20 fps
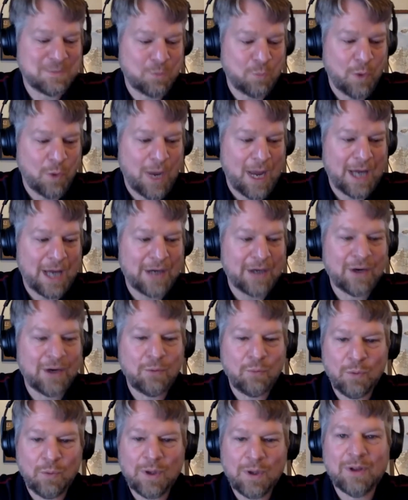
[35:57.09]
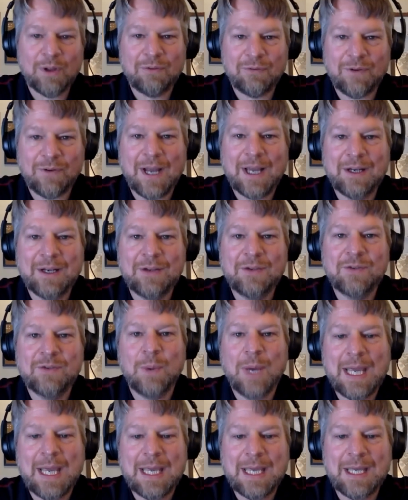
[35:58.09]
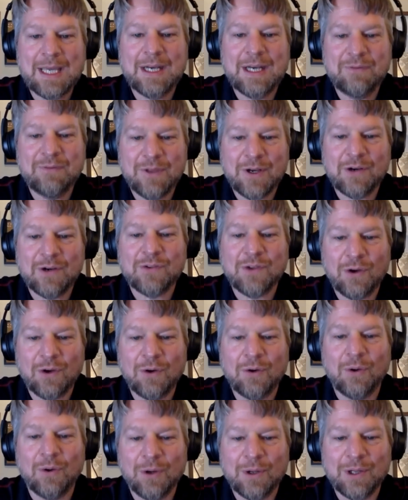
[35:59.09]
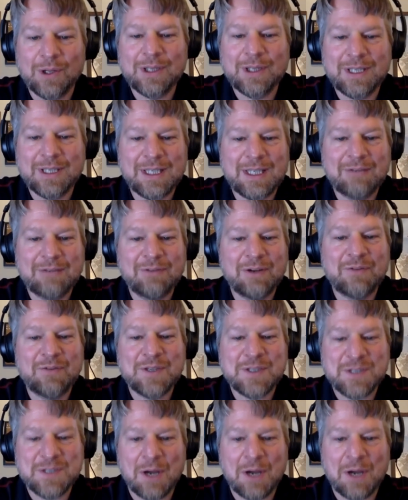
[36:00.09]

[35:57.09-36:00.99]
water will find its way in if there's a hole. Even if it's